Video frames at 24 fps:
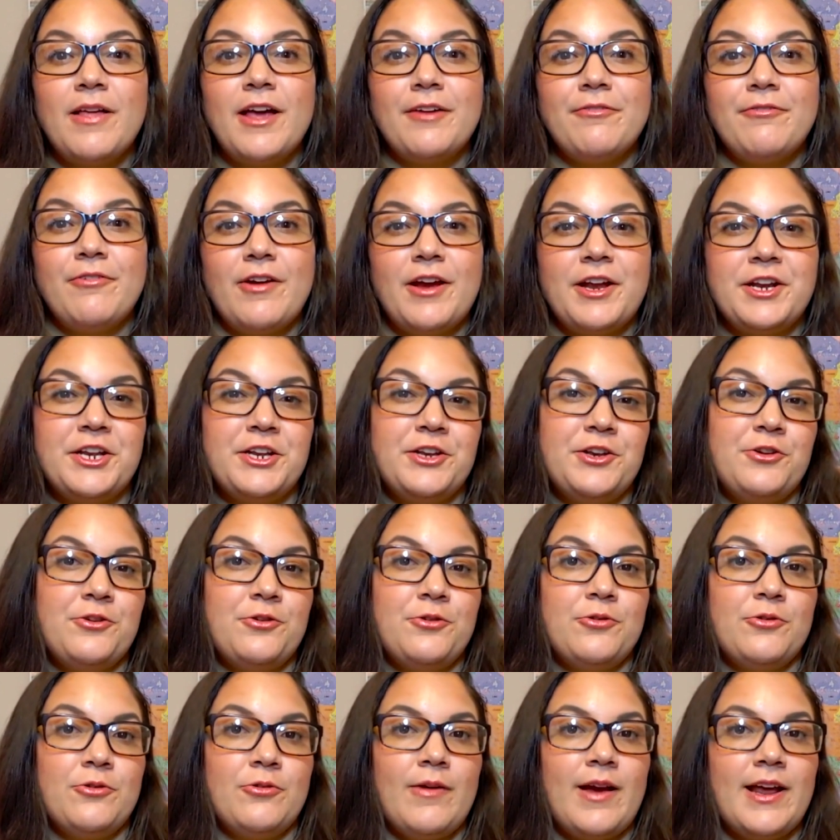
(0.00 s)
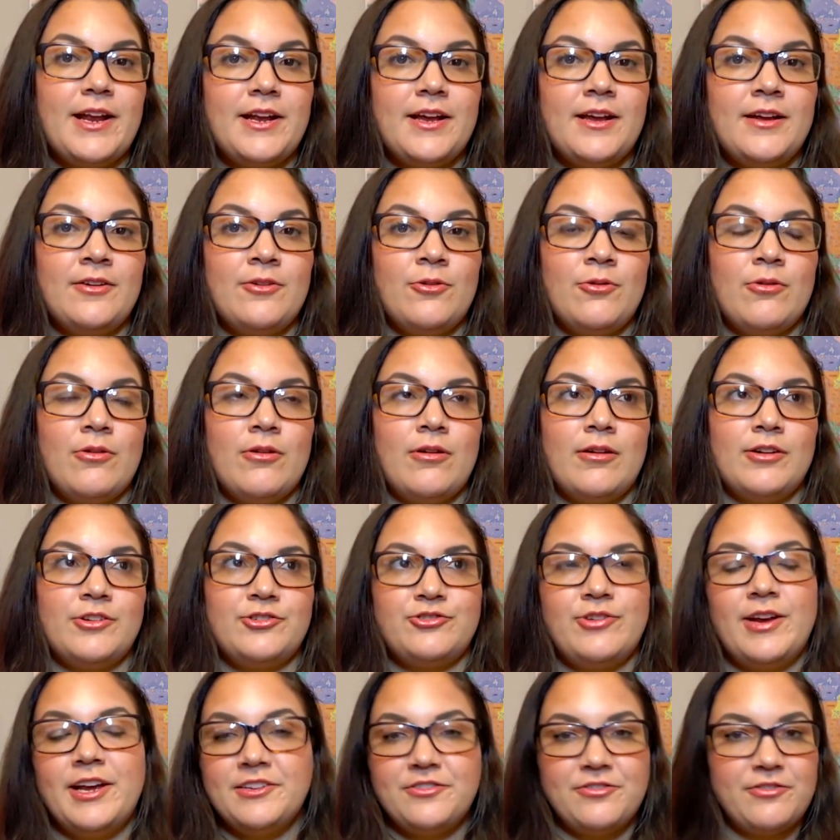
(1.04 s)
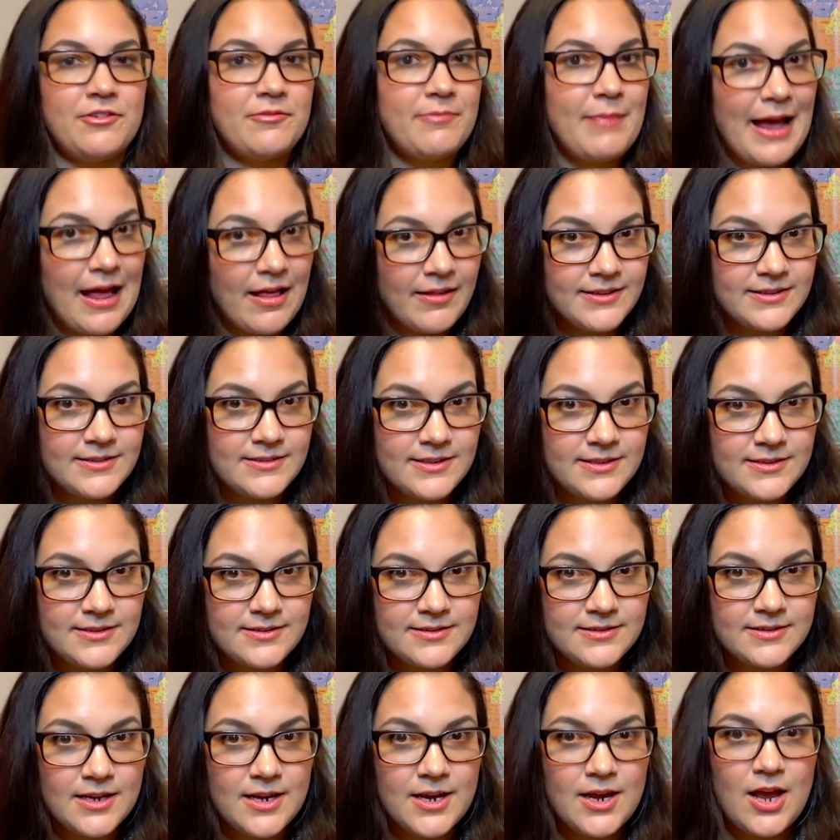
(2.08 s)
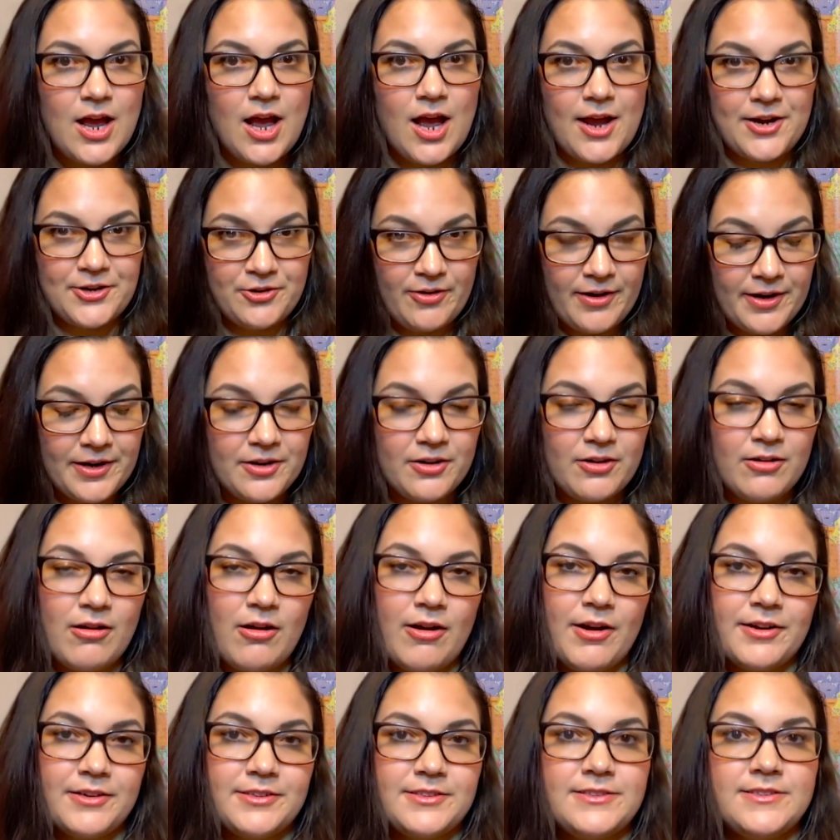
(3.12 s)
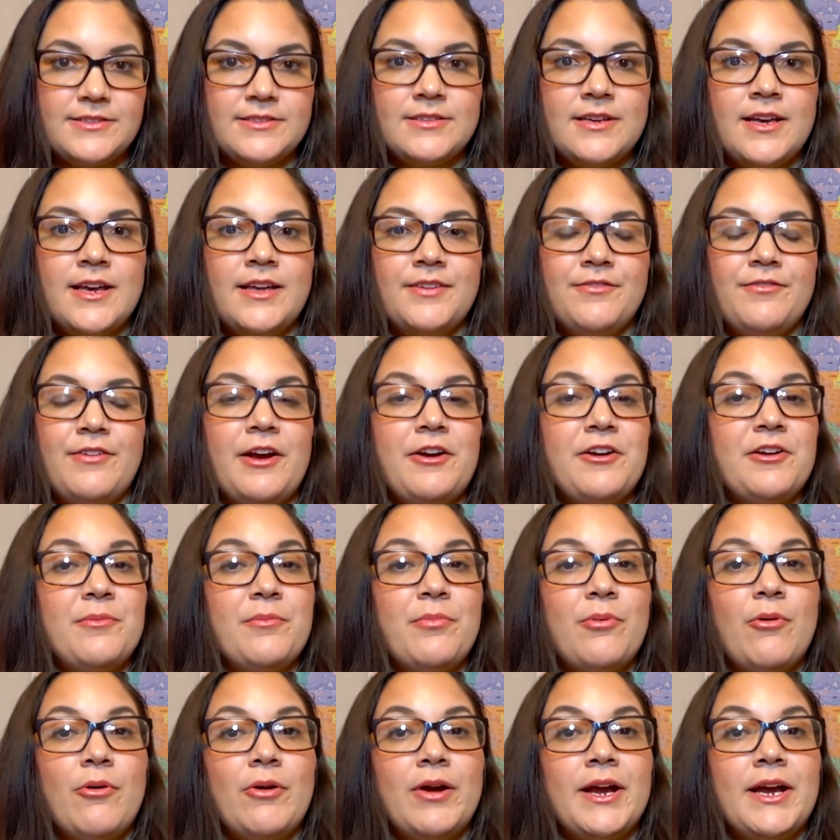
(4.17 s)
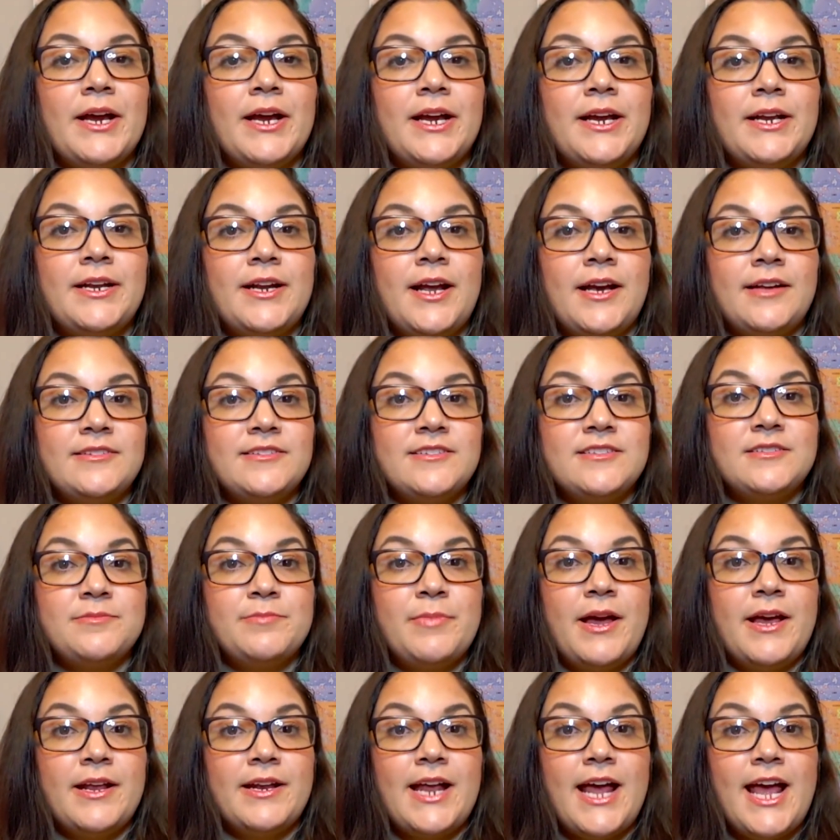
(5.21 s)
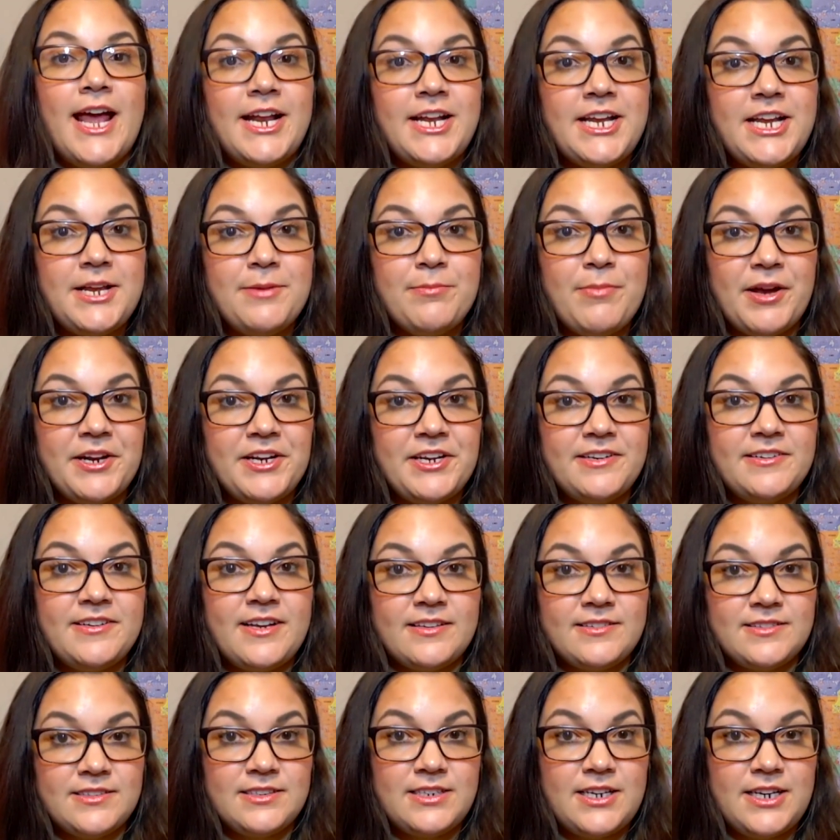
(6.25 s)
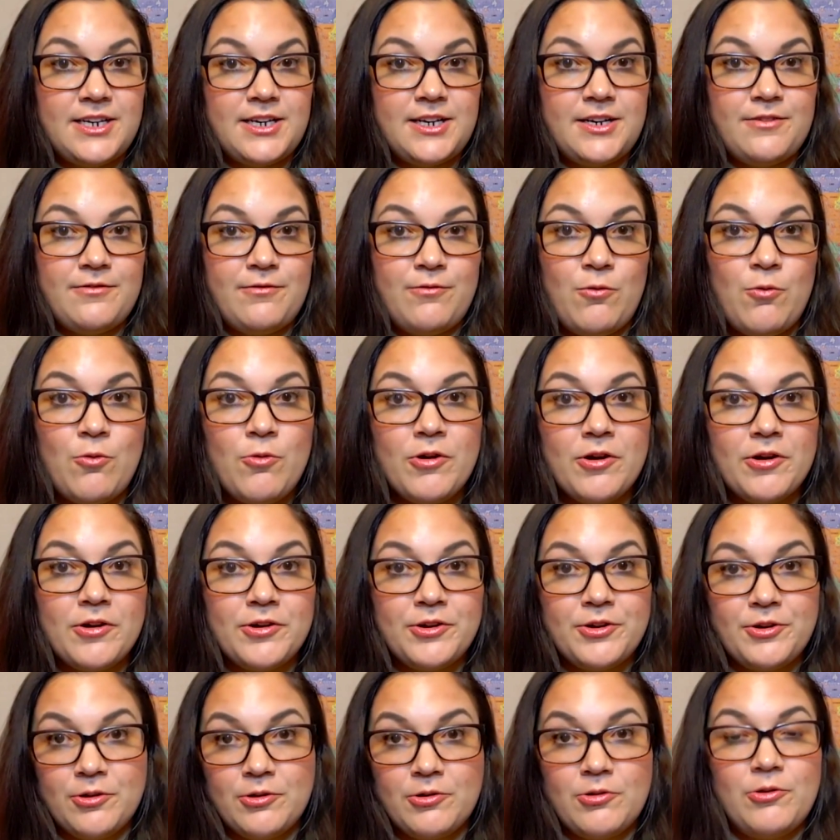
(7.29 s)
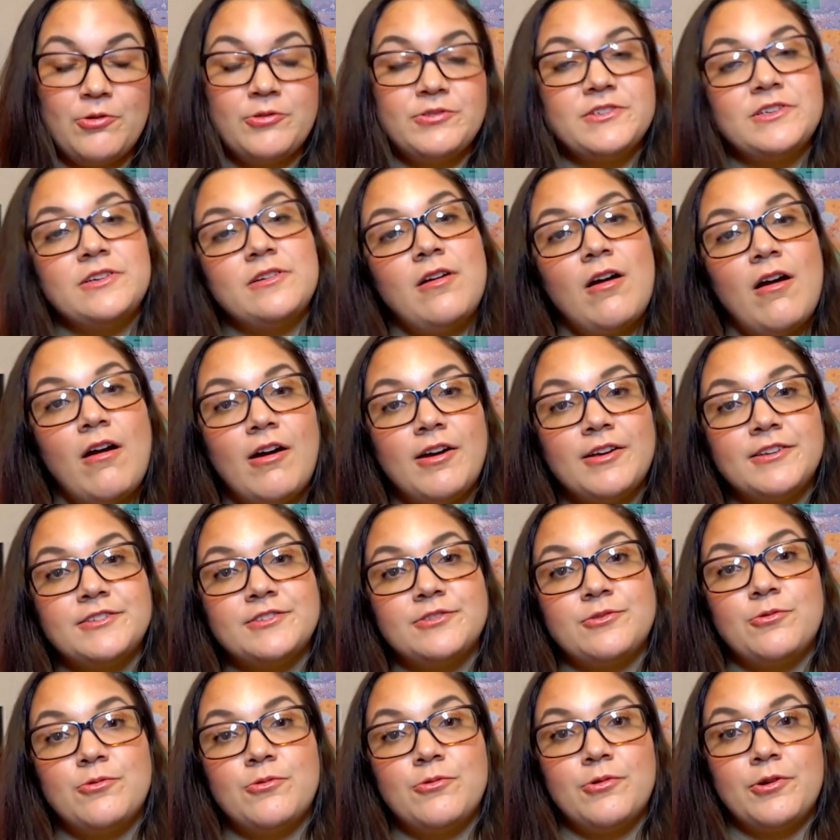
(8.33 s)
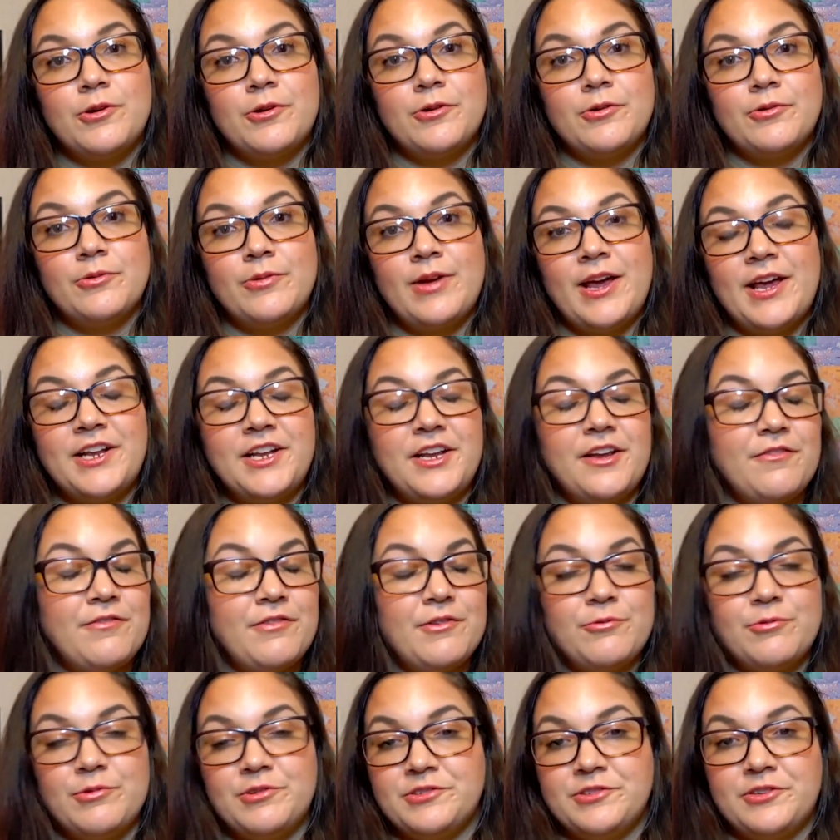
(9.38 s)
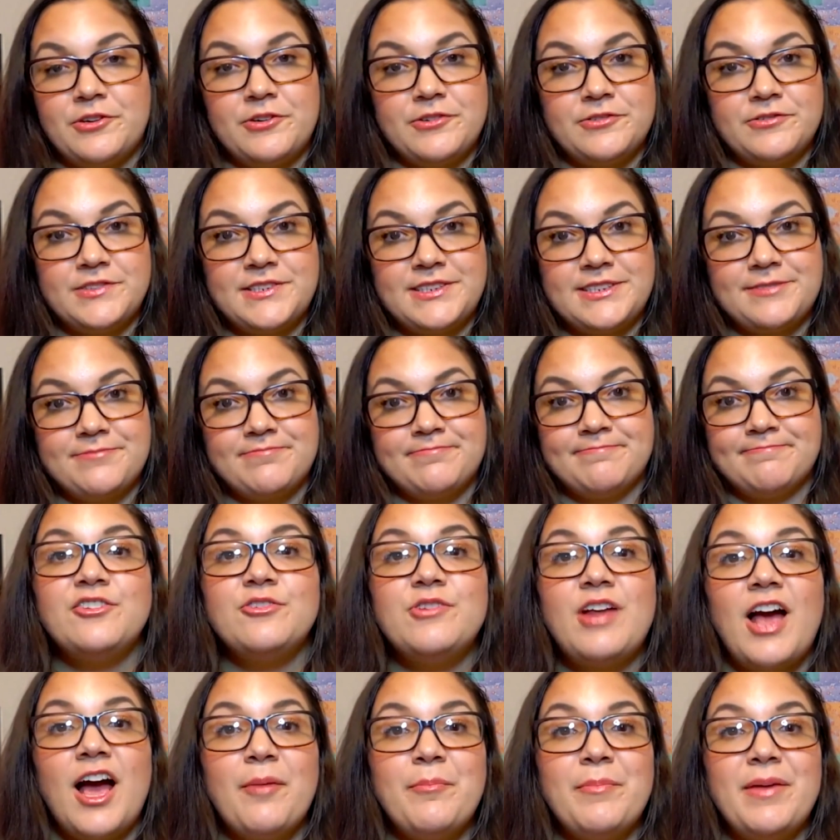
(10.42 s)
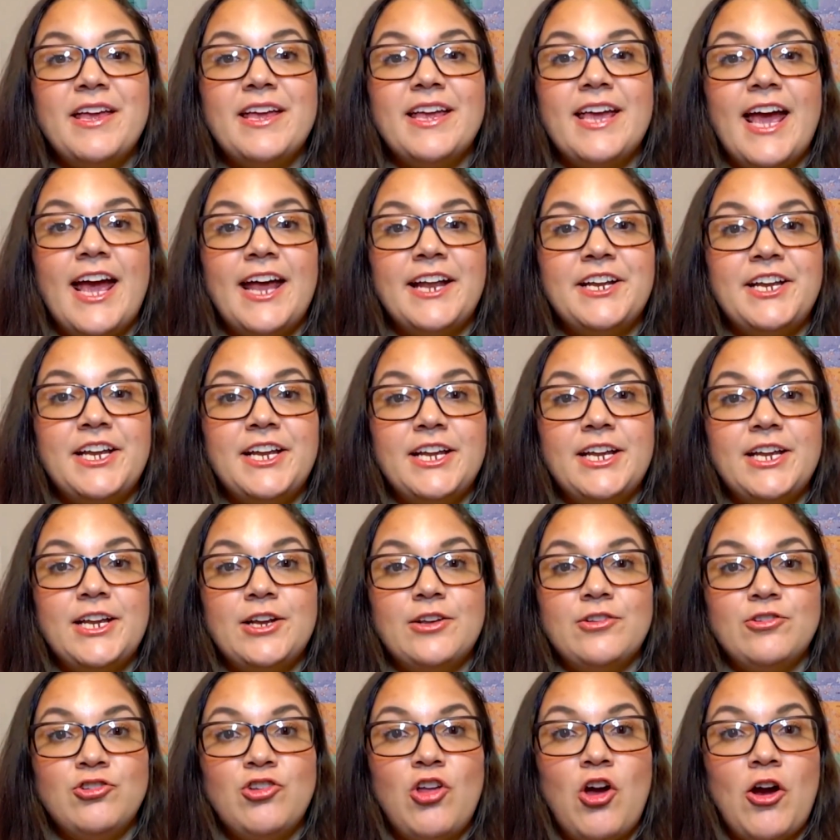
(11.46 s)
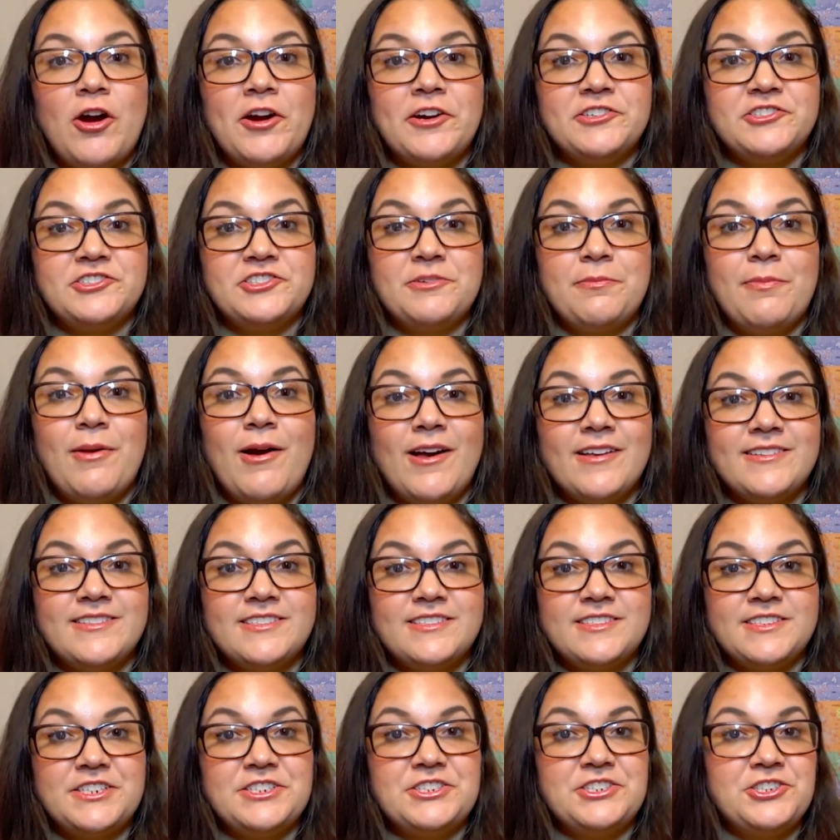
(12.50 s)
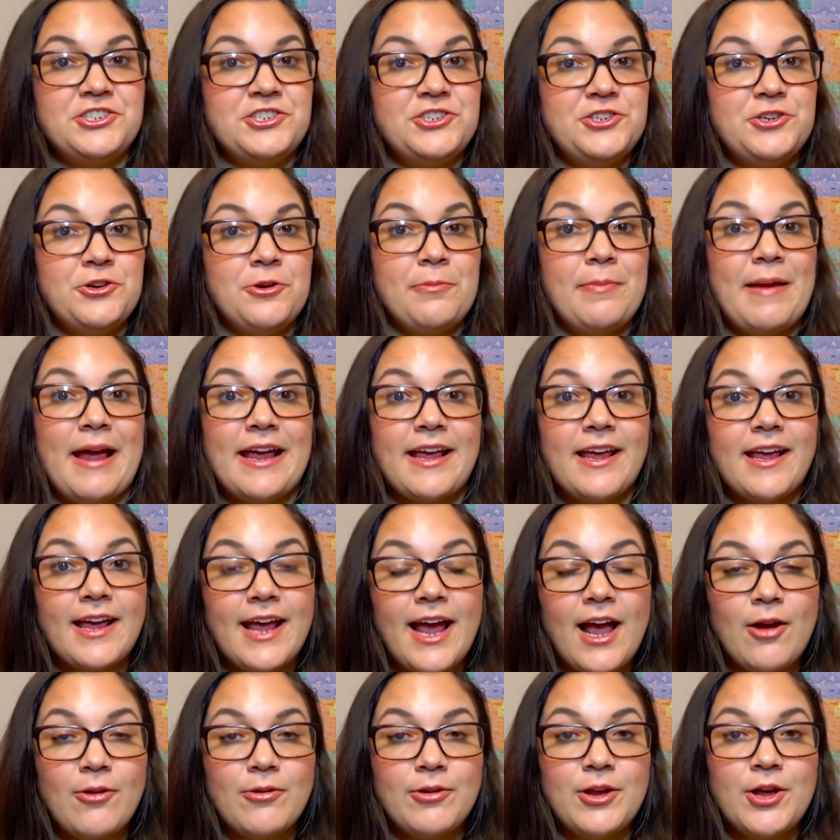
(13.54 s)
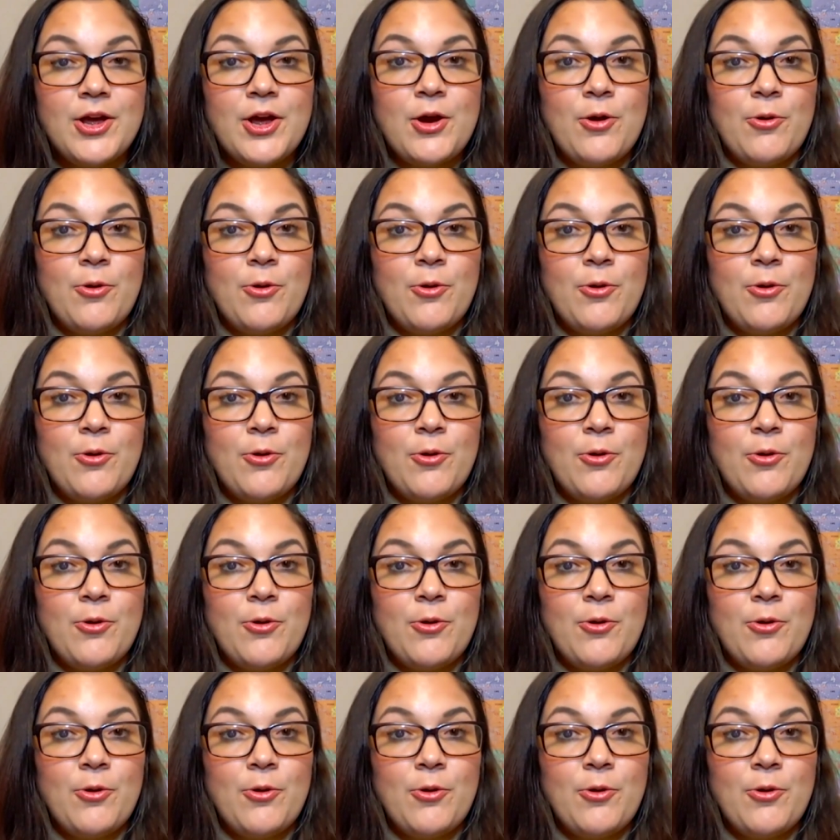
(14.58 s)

apply for any new credit or transfer balances on credit cards. Very important not to spend any money designated for your closing costs or any of the reserves. Do not make any large deposits into your bank account